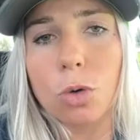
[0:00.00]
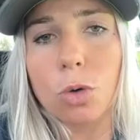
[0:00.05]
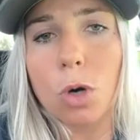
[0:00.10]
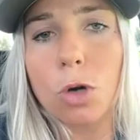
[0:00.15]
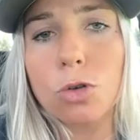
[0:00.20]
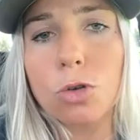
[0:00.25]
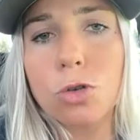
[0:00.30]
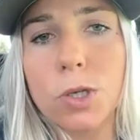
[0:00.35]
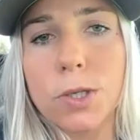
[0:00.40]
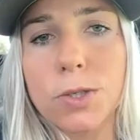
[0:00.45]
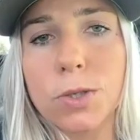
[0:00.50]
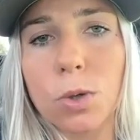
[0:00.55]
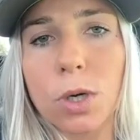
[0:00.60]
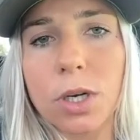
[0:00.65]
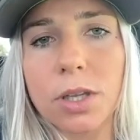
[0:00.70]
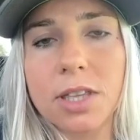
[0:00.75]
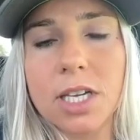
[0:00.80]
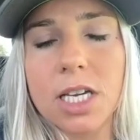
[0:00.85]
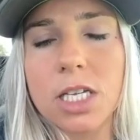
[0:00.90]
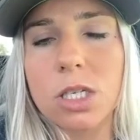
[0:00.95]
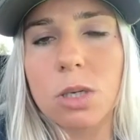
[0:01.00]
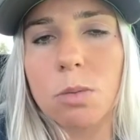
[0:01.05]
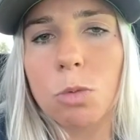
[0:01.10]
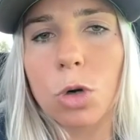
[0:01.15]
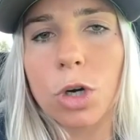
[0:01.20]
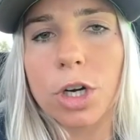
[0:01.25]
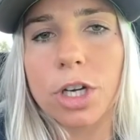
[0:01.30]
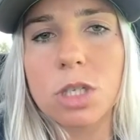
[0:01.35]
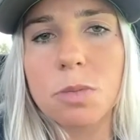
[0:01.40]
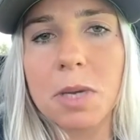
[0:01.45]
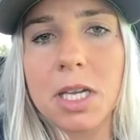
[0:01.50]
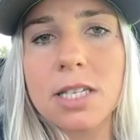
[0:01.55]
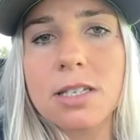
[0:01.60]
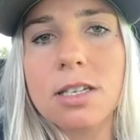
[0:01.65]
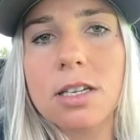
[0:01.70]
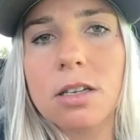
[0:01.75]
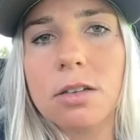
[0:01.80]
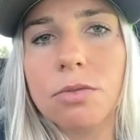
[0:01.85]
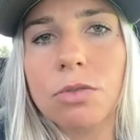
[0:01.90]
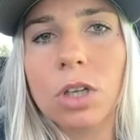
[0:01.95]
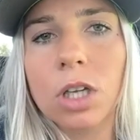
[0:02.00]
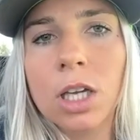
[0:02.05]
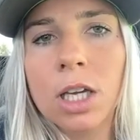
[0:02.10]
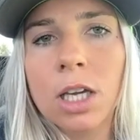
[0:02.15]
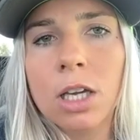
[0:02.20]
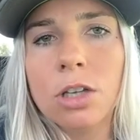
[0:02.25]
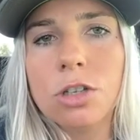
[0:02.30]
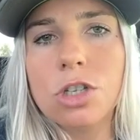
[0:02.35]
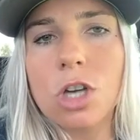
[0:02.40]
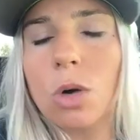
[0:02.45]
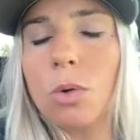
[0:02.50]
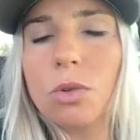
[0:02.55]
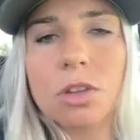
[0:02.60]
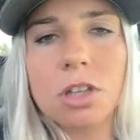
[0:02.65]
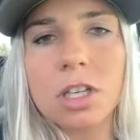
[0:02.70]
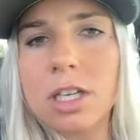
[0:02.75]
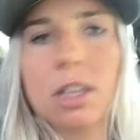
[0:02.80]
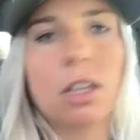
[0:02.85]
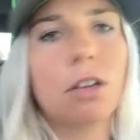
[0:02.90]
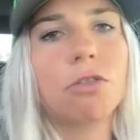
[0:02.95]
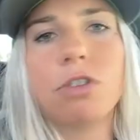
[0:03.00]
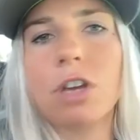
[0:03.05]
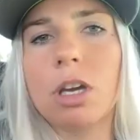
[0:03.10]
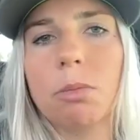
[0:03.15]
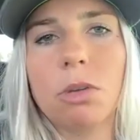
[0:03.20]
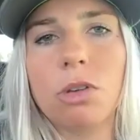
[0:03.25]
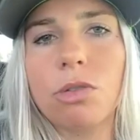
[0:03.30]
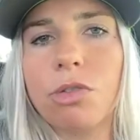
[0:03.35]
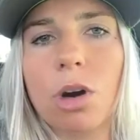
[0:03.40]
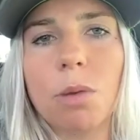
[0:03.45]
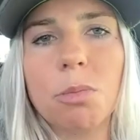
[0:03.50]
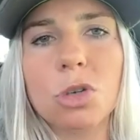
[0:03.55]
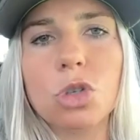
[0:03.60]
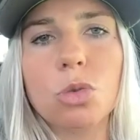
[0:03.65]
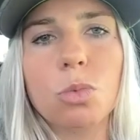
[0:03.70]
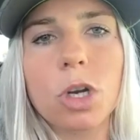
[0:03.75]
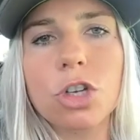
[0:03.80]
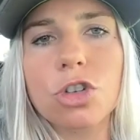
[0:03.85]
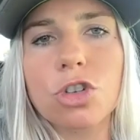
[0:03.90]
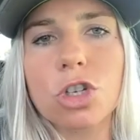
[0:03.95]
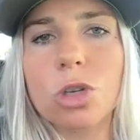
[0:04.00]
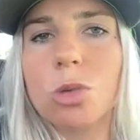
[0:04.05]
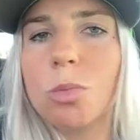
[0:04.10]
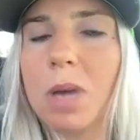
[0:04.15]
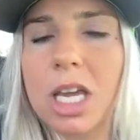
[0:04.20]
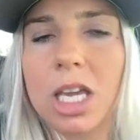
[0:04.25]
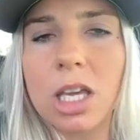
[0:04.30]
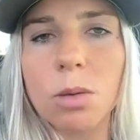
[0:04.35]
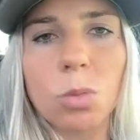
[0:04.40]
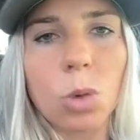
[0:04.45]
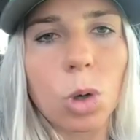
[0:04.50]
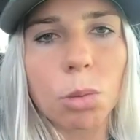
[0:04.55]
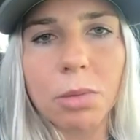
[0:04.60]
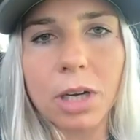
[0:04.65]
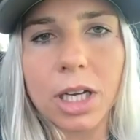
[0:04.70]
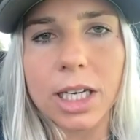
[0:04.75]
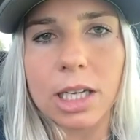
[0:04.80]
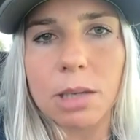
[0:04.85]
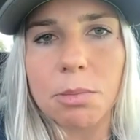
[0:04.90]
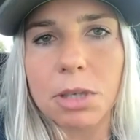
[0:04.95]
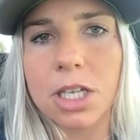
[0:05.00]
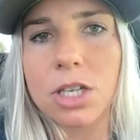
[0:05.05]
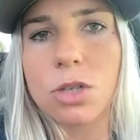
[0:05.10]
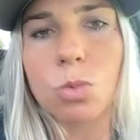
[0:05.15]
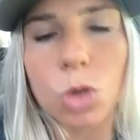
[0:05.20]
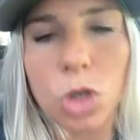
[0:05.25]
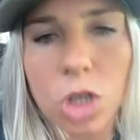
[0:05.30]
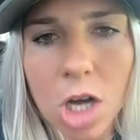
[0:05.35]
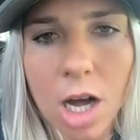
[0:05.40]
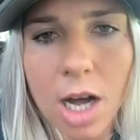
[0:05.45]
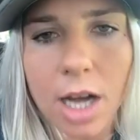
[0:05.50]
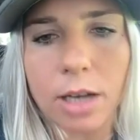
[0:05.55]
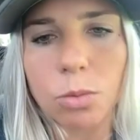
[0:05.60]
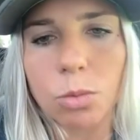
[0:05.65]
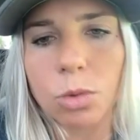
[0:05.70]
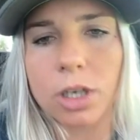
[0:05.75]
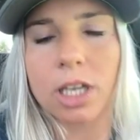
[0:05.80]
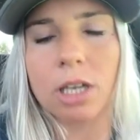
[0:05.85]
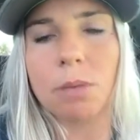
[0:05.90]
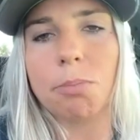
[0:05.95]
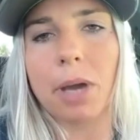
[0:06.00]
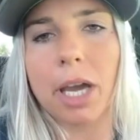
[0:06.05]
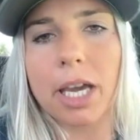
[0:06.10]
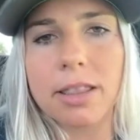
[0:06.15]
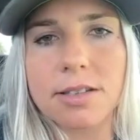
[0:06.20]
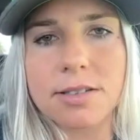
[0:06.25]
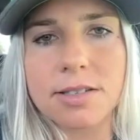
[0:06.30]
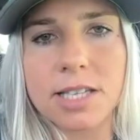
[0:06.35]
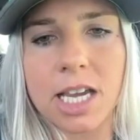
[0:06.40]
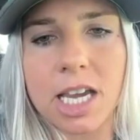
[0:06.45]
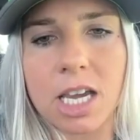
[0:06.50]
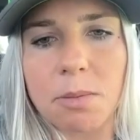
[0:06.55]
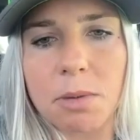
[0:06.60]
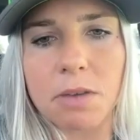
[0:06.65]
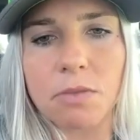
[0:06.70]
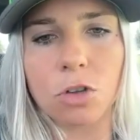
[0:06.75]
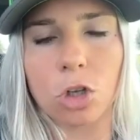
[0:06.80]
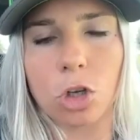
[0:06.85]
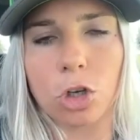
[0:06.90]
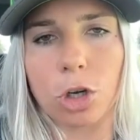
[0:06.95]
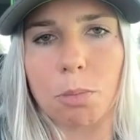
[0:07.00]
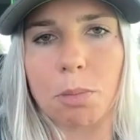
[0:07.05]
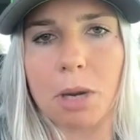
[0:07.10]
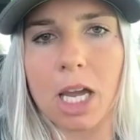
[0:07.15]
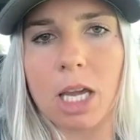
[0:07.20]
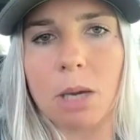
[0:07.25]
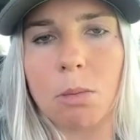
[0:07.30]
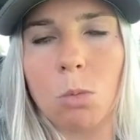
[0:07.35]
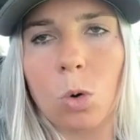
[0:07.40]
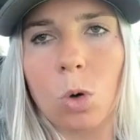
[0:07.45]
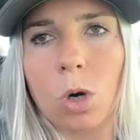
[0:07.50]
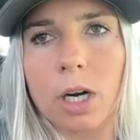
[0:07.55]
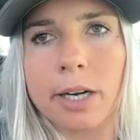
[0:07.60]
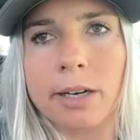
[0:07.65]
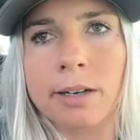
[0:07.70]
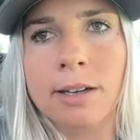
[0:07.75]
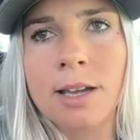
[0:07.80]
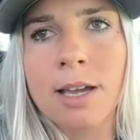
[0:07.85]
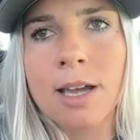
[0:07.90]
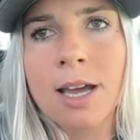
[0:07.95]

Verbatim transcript: grocery store and things are more expensive, don't think that family farmers and ranchers are making more money because we're not. We're getting paid the same, even though you're paying more.